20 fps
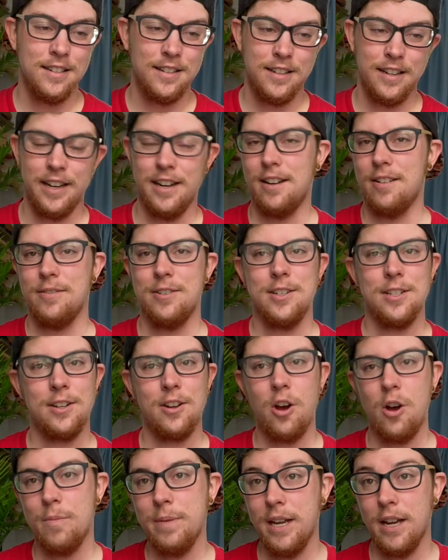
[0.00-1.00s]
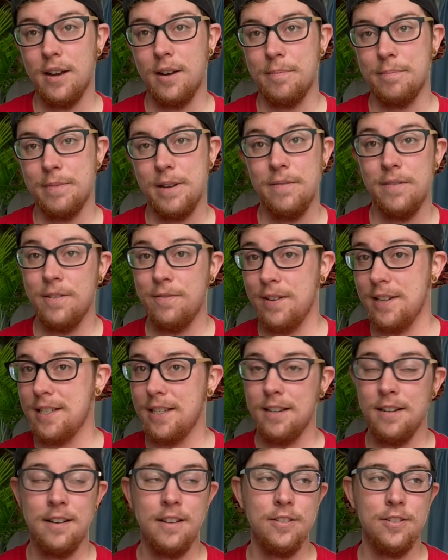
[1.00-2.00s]
you know, just call me up. Even if it's in
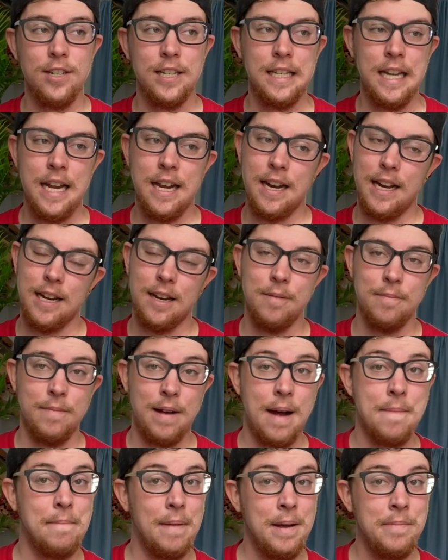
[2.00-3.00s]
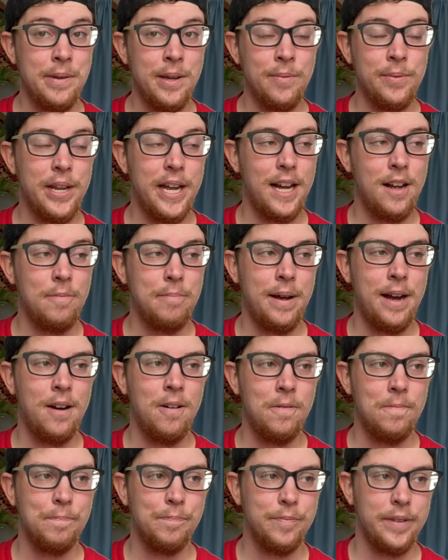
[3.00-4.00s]
another state, I might be able to help
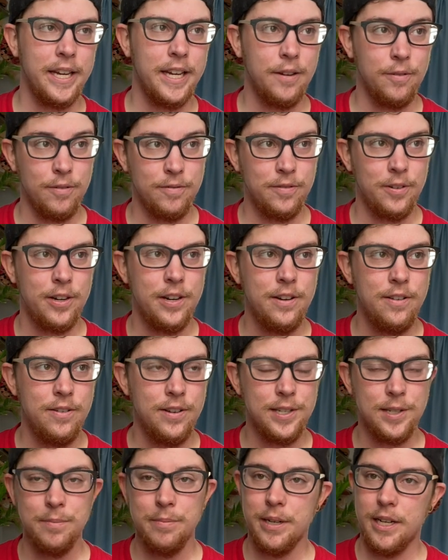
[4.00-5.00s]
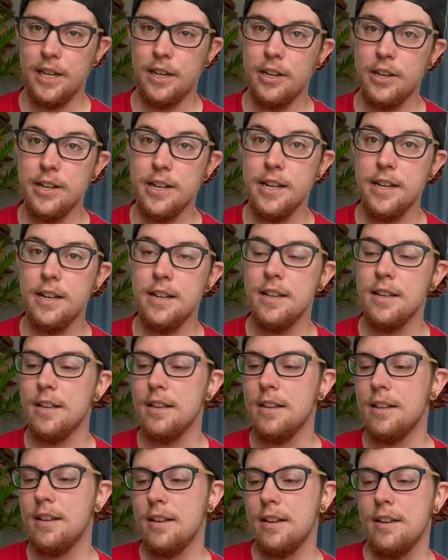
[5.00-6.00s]
out, like refer you to somebody good
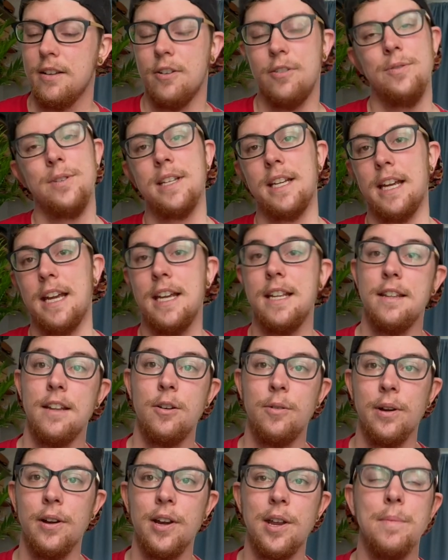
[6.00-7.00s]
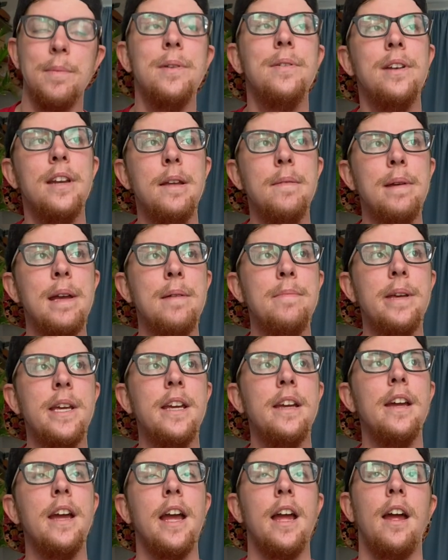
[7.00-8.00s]
who's like in the queer community
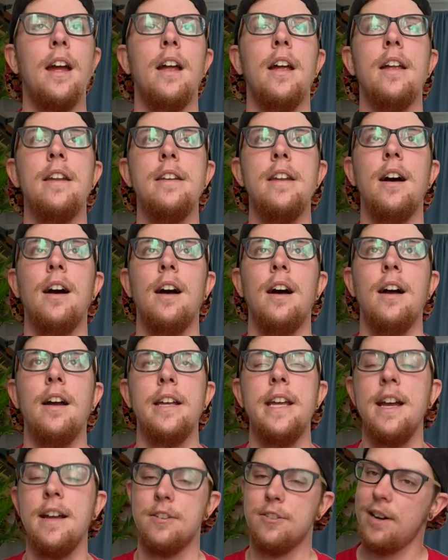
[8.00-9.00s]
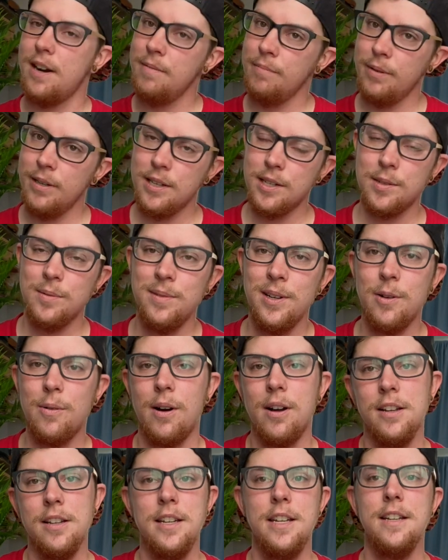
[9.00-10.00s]
maybe, and yeah, try and bring some
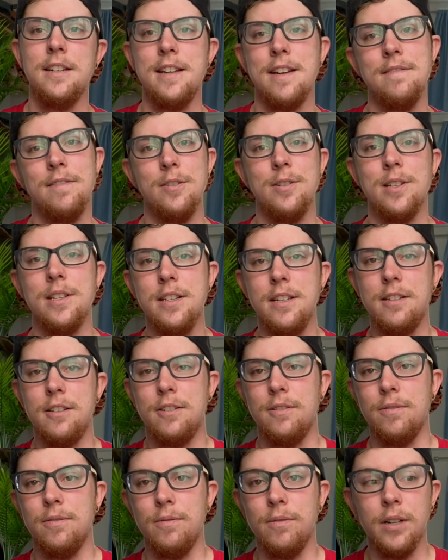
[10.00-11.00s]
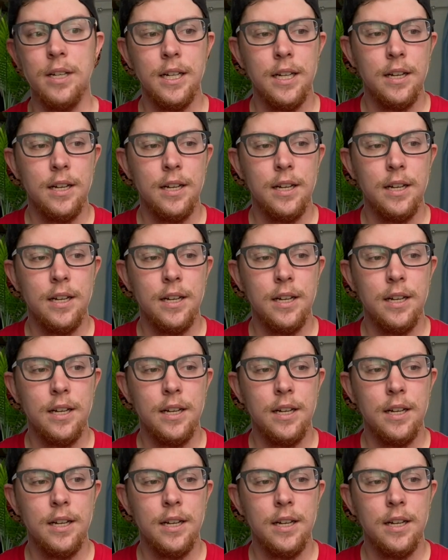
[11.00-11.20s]
equality and diversity to